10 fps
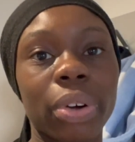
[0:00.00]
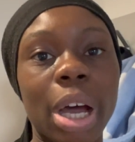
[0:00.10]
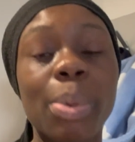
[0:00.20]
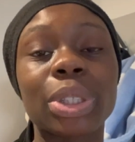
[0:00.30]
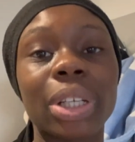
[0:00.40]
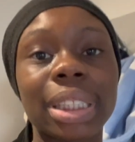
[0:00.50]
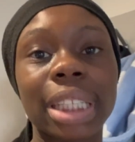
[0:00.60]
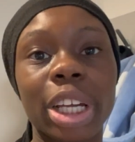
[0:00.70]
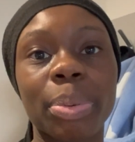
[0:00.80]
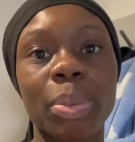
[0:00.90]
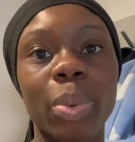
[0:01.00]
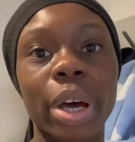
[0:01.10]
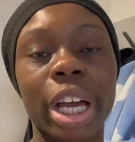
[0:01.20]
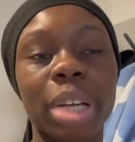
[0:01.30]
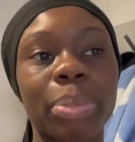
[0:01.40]
I was going to stay up and
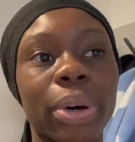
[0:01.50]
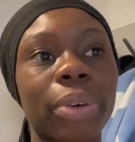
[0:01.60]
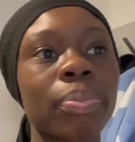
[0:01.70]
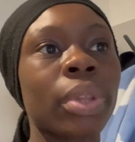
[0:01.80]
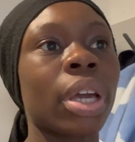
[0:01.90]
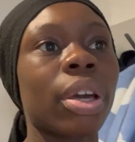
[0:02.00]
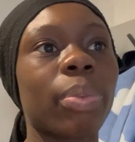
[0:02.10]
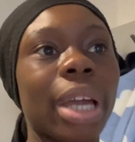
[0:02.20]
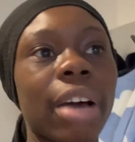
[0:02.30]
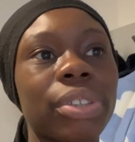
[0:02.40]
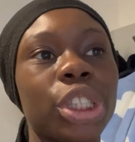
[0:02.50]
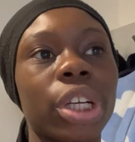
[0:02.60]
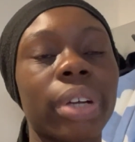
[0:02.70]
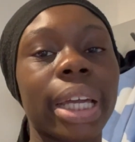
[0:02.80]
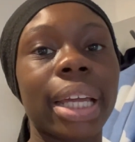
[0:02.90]
work, but we have
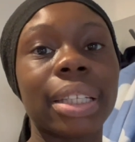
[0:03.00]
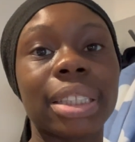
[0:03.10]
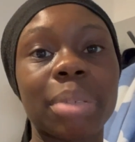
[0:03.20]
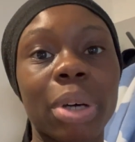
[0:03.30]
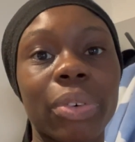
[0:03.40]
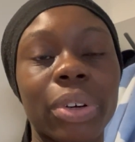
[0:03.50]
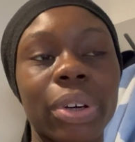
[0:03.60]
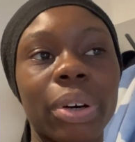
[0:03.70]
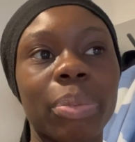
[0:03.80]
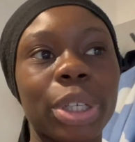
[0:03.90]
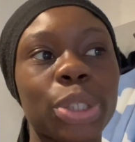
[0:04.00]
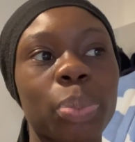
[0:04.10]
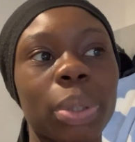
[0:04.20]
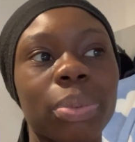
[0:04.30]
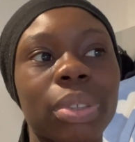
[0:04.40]
cheer again tomorrow, which
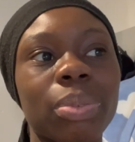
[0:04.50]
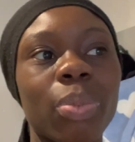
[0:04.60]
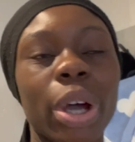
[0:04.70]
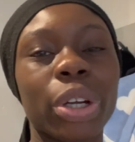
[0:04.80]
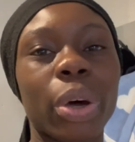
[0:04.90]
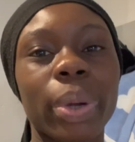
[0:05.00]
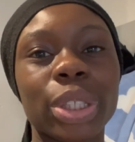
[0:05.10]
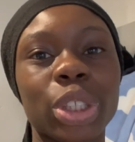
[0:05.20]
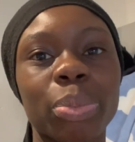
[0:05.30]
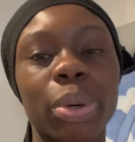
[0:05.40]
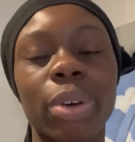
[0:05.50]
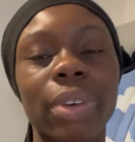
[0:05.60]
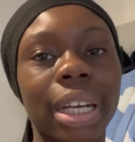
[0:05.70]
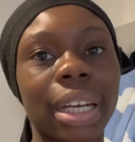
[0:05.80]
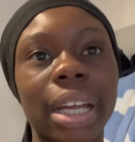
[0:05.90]
we weren't going to, but we've
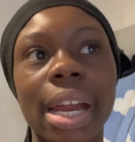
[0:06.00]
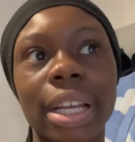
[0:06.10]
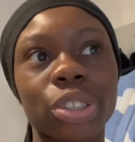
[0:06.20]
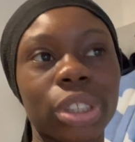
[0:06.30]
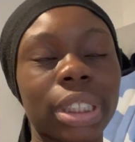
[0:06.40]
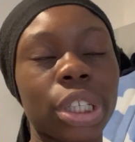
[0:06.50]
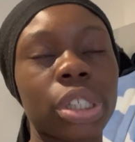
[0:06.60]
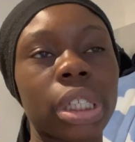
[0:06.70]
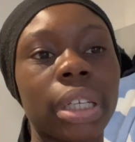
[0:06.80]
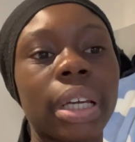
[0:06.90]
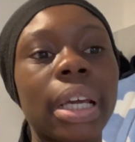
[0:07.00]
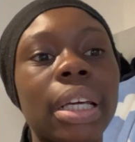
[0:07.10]
had an extra session,